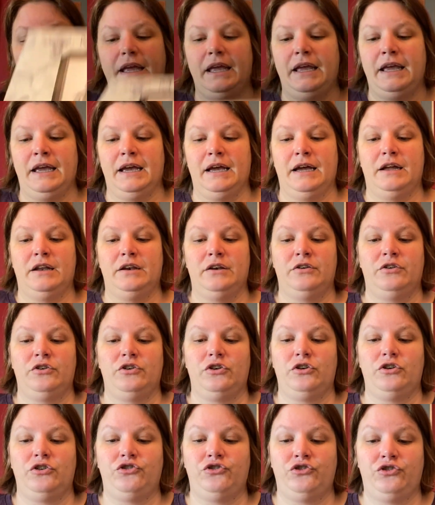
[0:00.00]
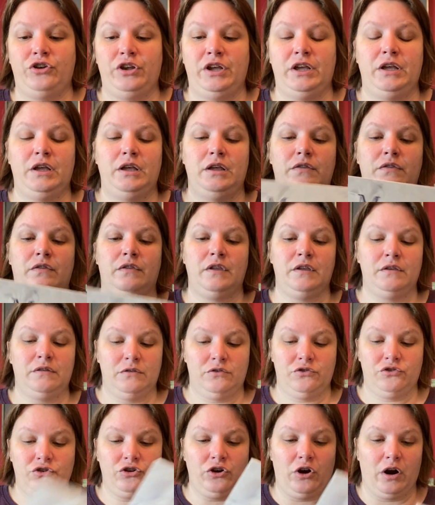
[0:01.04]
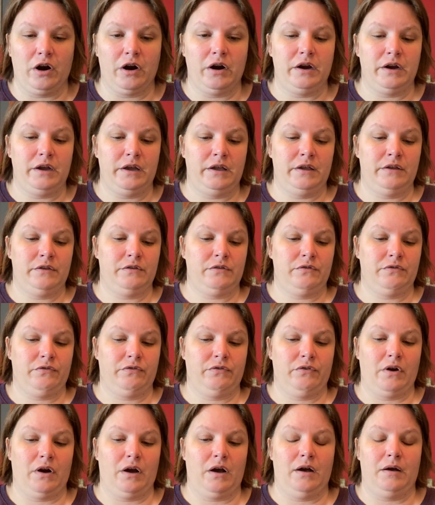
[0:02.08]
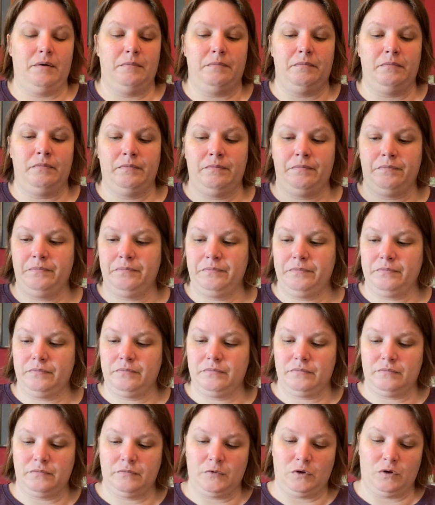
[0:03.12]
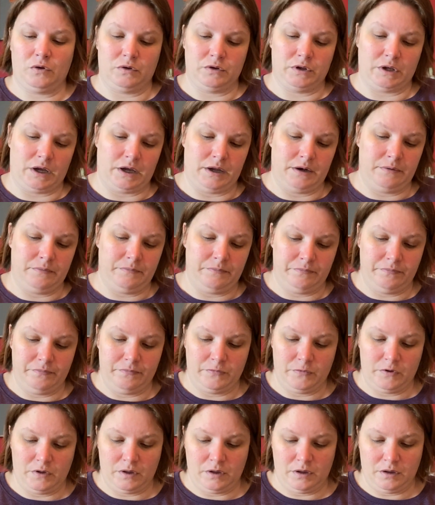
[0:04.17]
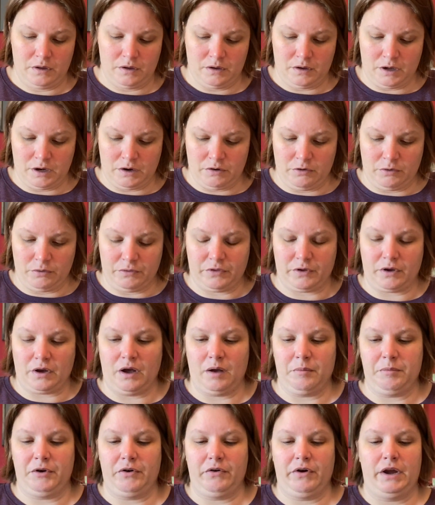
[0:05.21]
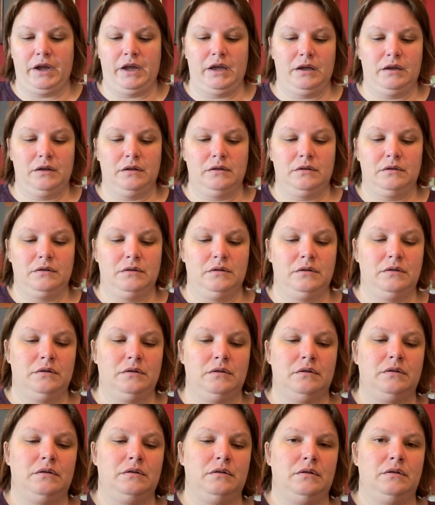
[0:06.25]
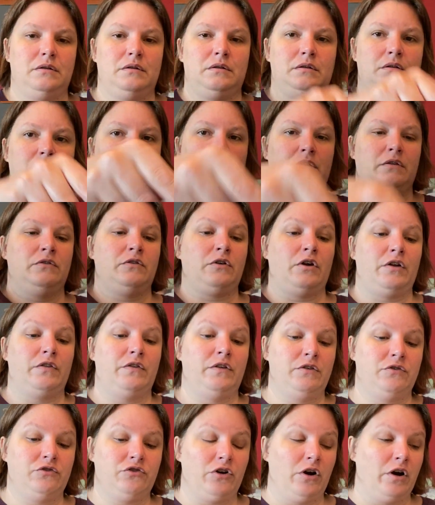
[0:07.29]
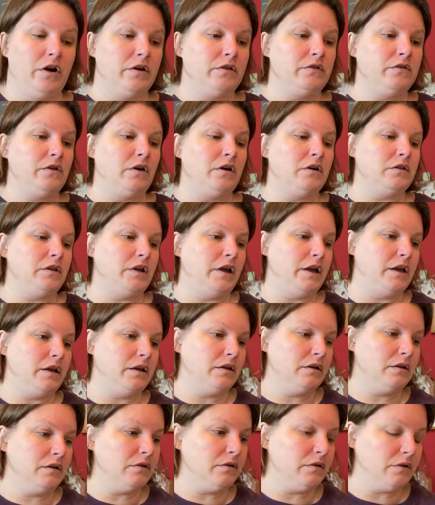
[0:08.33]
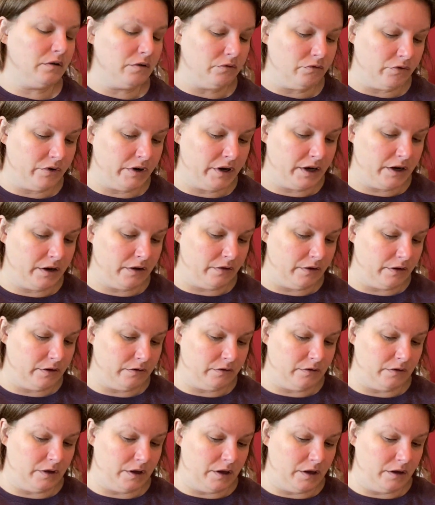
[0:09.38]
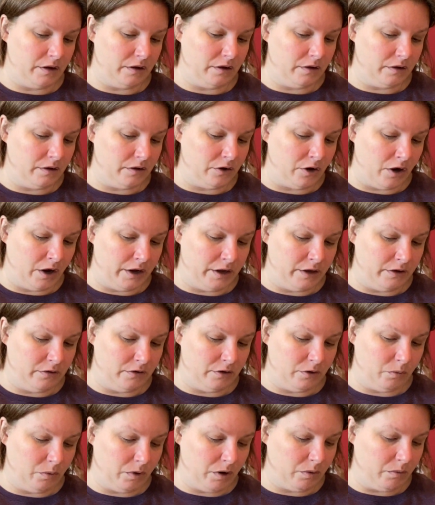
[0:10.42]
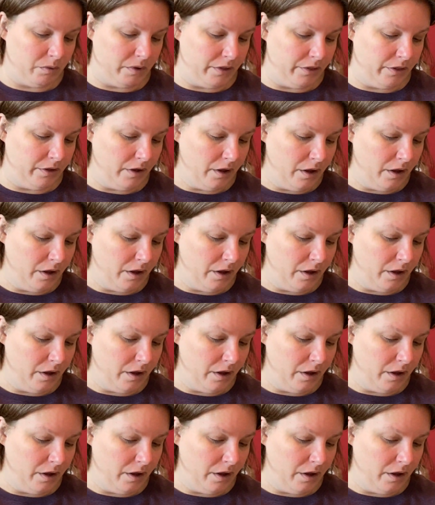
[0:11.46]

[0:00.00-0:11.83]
And this chart is from, hold on, I don't know what the copyright, sorry, these charts are like ridiculously not easy to work with.